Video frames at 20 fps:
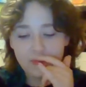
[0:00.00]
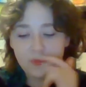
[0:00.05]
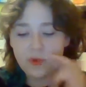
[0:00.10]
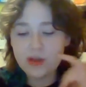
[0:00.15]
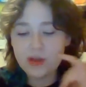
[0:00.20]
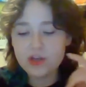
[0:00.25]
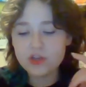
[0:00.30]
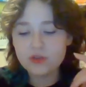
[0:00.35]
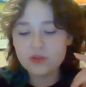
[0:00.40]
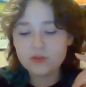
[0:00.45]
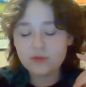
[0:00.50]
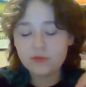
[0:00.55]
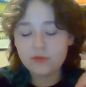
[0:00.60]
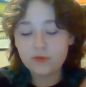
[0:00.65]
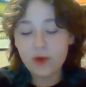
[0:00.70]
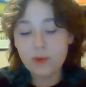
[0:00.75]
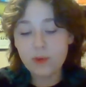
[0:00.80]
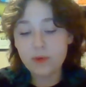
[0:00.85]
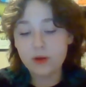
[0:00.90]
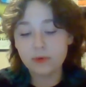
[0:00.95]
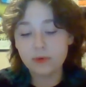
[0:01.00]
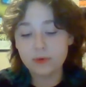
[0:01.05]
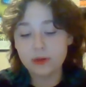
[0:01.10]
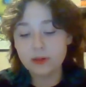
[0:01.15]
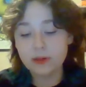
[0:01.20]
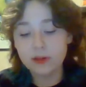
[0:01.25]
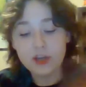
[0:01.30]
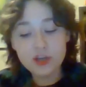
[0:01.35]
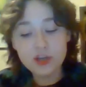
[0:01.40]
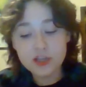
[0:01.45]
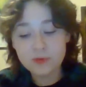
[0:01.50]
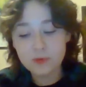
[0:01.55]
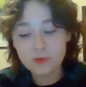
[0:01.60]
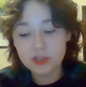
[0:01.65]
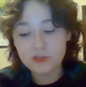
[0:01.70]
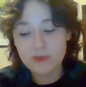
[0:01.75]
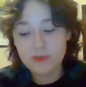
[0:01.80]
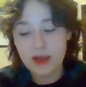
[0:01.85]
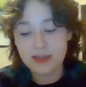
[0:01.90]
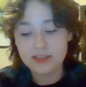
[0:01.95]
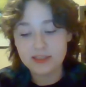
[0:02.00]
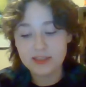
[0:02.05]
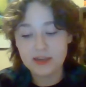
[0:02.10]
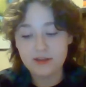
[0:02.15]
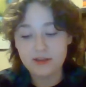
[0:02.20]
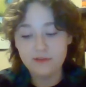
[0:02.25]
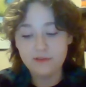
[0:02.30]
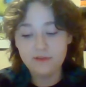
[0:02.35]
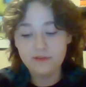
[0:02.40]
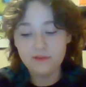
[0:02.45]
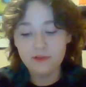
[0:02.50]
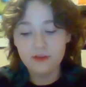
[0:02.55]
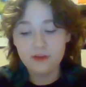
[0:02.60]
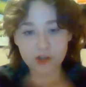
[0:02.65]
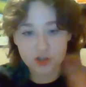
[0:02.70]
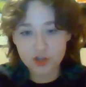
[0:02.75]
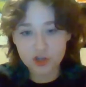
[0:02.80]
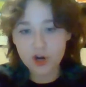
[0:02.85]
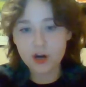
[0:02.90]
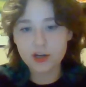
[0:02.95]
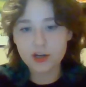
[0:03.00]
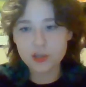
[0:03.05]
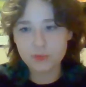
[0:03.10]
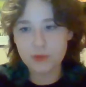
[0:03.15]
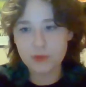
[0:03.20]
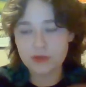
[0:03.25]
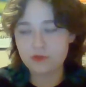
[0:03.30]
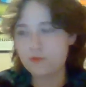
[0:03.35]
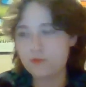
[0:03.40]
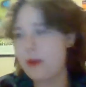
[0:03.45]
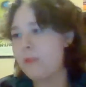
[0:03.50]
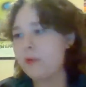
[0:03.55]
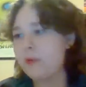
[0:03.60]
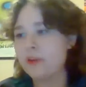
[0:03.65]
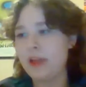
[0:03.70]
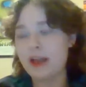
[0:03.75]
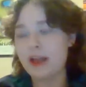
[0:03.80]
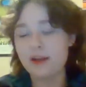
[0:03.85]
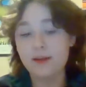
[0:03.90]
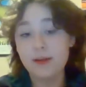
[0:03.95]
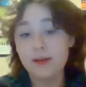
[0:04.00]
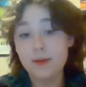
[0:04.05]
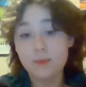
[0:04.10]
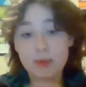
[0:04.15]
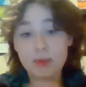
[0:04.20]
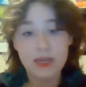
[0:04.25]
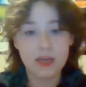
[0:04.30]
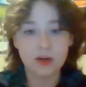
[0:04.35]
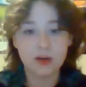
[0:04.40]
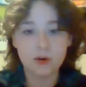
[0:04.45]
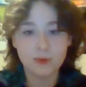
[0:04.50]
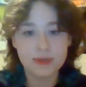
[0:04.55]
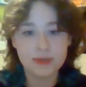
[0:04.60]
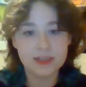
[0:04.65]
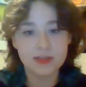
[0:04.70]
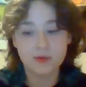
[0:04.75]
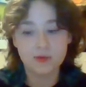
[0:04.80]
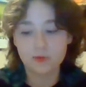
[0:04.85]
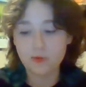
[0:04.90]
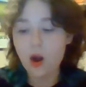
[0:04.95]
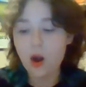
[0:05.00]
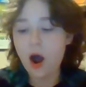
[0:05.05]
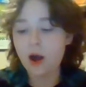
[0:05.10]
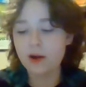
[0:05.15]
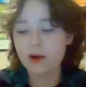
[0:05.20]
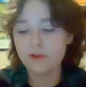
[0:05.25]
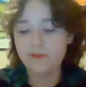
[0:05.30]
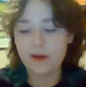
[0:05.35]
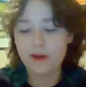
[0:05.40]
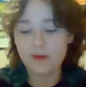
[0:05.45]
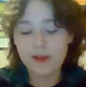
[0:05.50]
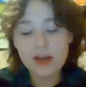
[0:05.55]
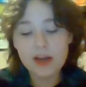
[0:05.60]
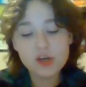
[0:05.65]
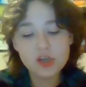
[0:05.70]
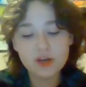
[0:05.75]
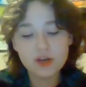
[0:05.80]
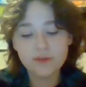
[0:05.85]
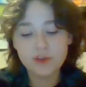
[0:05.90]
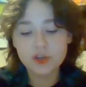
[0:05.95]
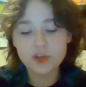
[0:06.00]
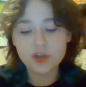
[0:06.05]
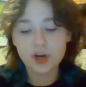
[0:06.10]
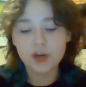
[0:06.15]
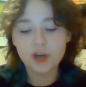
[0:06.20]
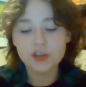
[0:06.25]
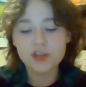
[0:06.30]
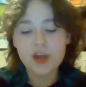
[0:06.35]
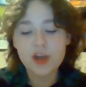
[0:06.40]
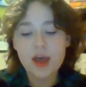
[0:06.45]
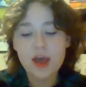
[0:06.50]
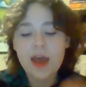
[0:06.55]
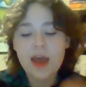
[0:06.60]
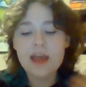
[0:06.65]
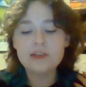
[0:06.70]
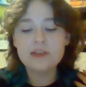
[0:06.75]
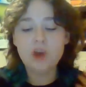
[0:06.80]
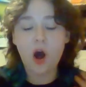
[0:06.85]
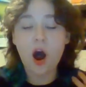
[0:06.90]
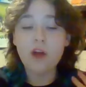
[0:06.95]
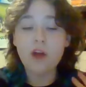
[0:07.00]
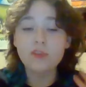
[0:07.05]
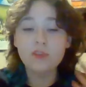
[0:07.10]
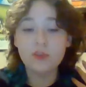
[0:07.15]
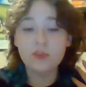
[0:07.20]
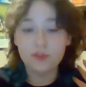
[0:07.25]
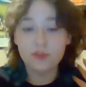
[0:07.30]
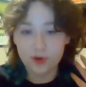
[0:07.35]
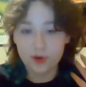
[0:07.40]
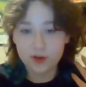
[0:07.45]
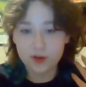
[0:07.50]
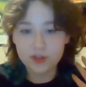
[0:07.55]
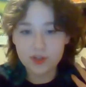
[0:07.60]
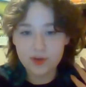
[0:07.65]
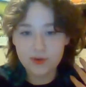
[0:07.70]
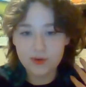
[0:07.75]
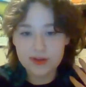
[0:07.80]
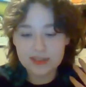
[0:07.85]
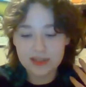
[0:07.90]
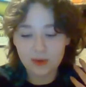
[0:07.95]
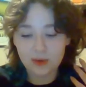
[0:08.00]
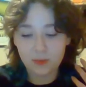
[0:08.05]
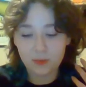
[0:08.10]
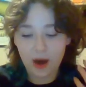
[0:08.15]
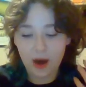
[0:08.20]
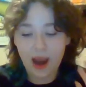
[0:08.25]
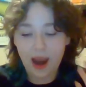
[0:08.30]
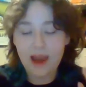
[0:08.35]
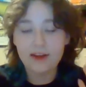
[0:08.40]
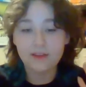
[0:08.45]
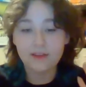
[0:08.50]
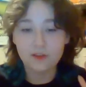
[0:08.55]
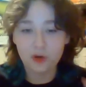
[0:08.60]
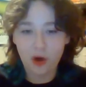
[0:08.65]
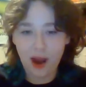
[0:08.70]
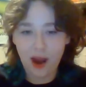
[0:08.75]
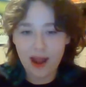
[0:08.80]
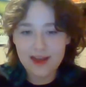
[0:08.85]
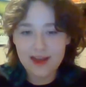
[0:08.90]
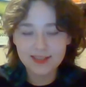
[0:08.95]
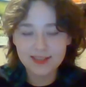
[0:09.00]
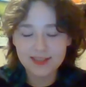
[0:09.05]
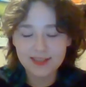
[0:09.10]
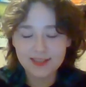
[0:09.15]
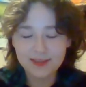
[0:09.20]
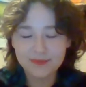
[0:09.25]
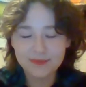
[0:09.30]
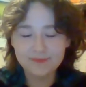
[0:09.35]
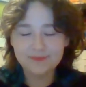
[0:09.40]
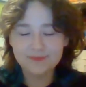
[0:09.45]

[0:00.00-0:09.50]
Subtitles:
which from a religious perspective, the church, which remember like Peter was the rock or foundation of the church, is often referred to as the bride of Christ.